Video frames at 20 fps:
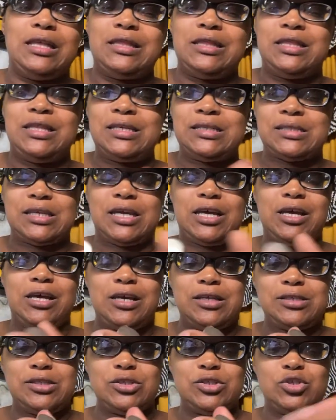this
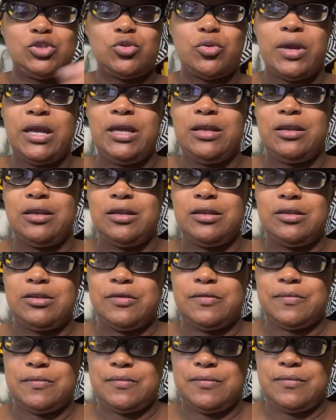concentrated
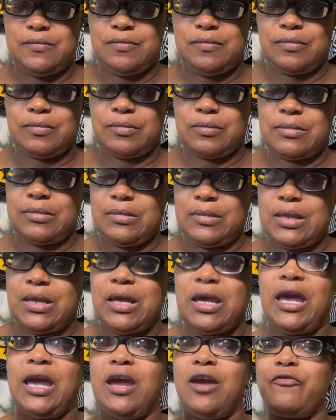
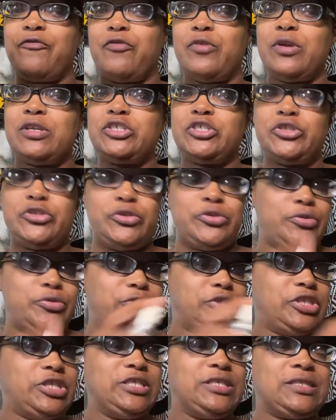air
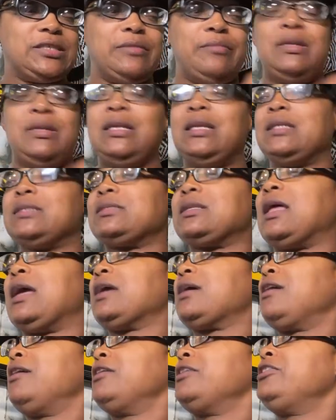freshener. She sent me this
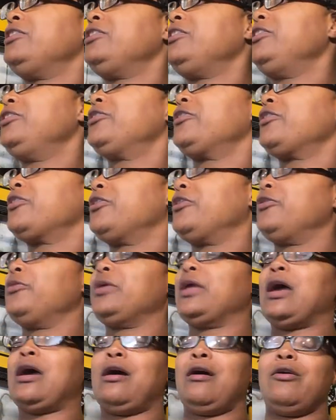like a year ago,
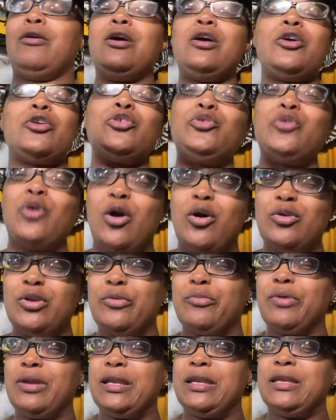y'all. You
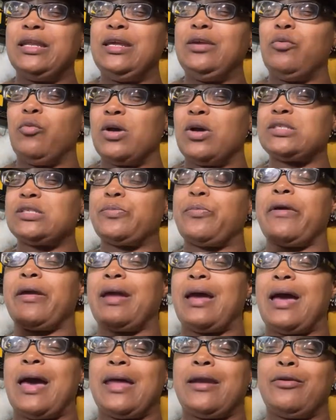only really need one
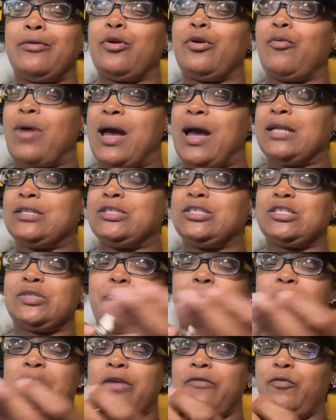spray. I don't know why I just
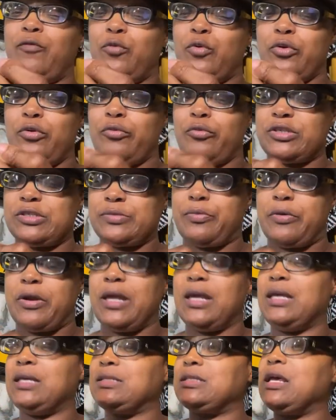sprayed four
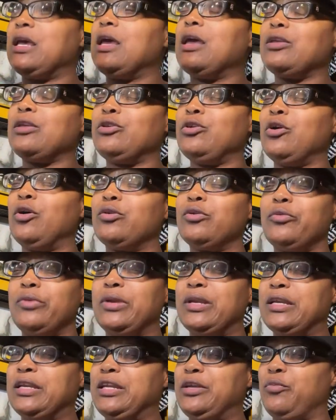sprays. You only
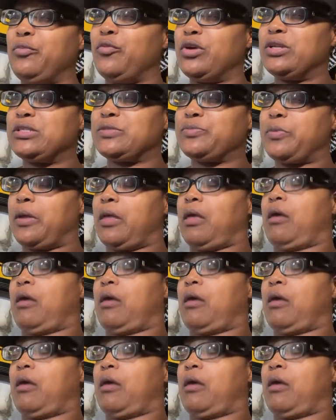really need one spray